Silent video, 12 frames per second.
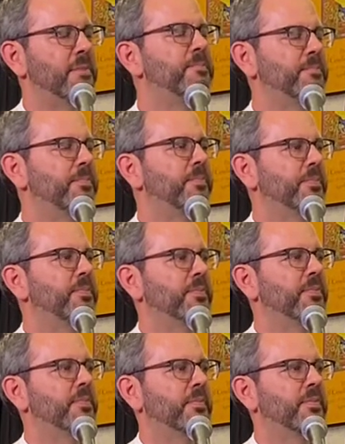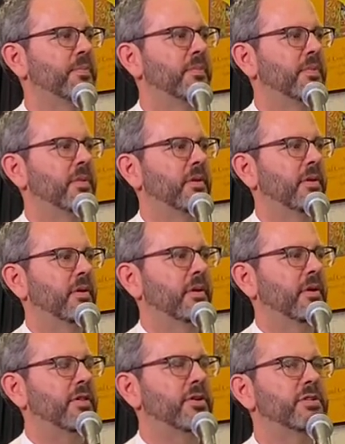Yeah. To
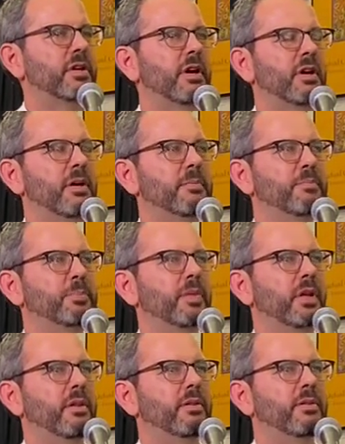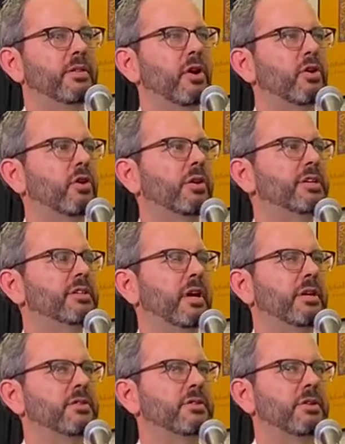there's a contact? The early
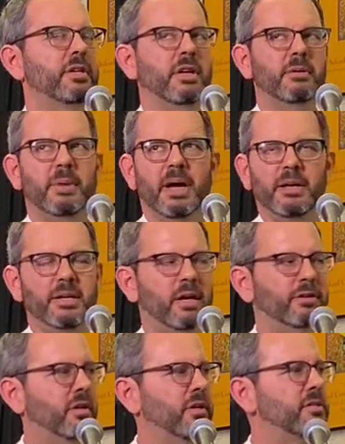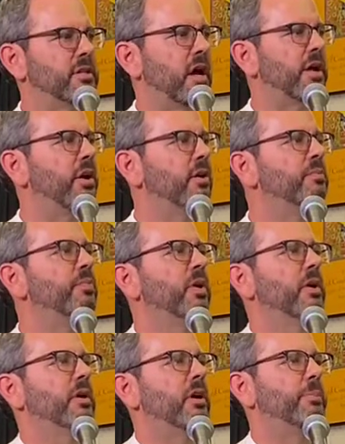studies are done by Dr. Lozano
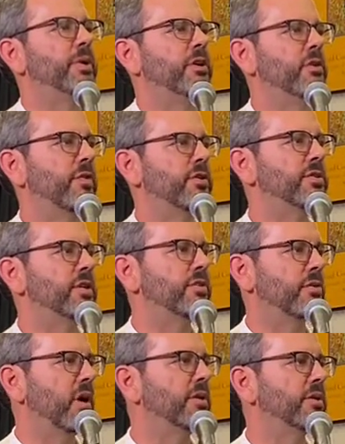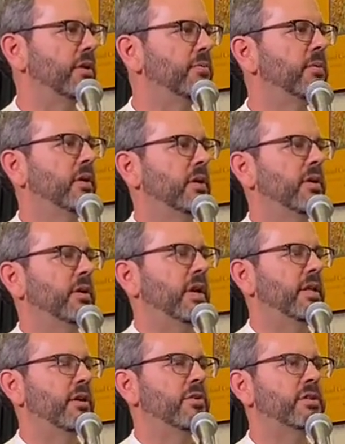up at University of Toronto,
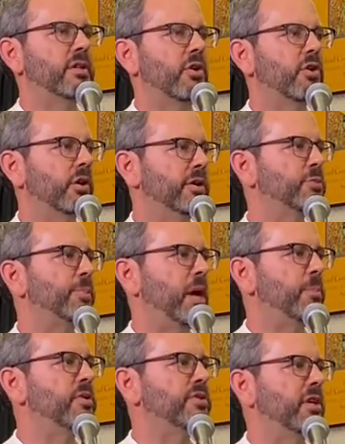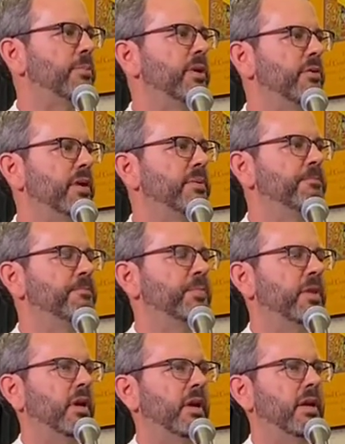okay. And those are the earliest papers that have been written.
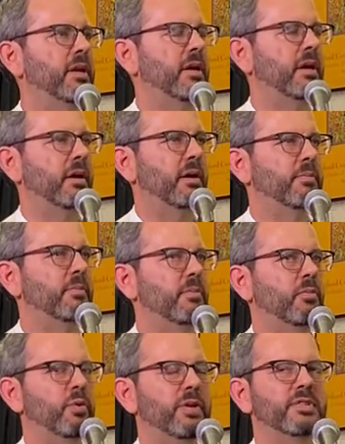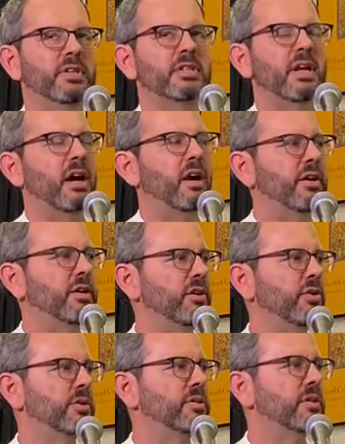And we've just hired a
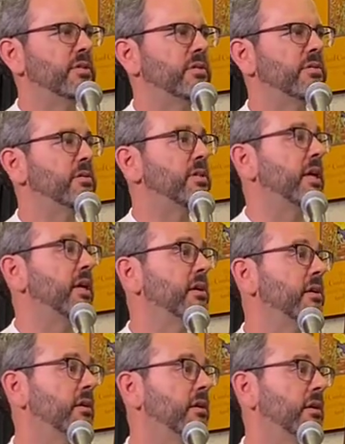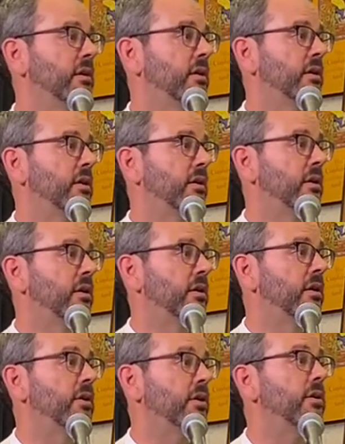new assistant. Say again? I'm sorry.
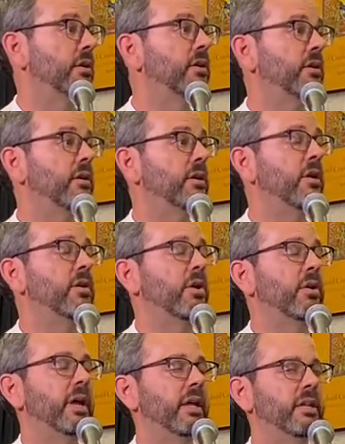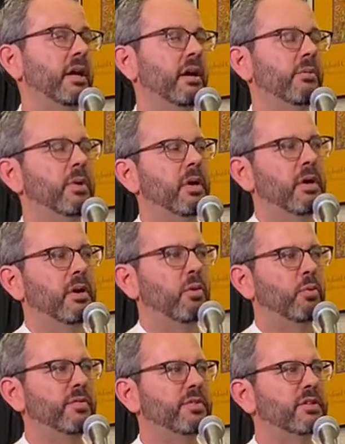No. And
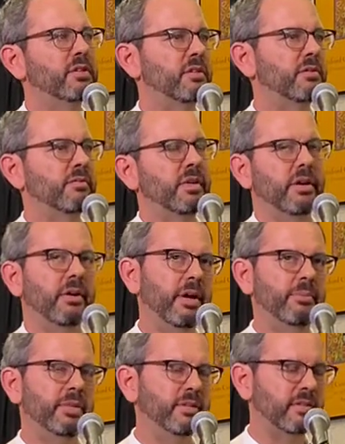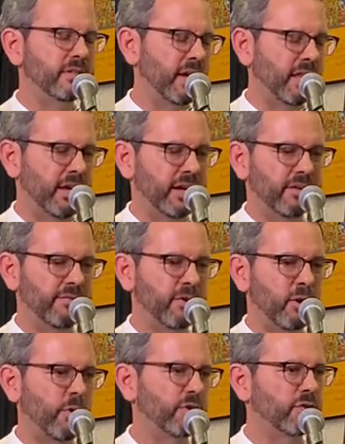we just, you know, this is not like
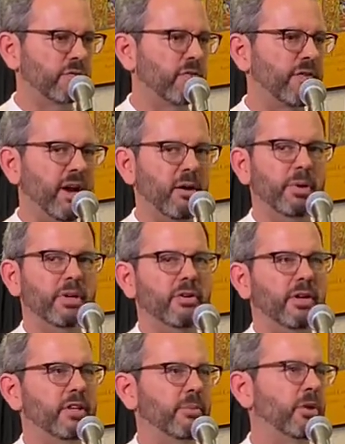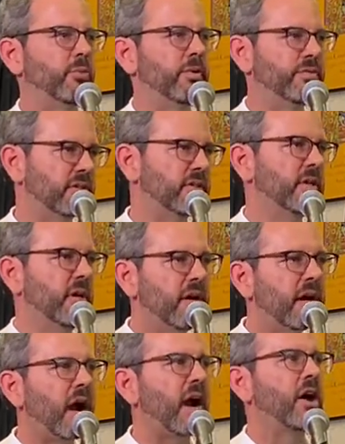a commercial for Vanderbilt or anything, but we just
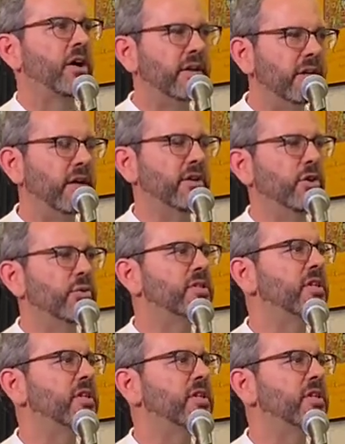hired a new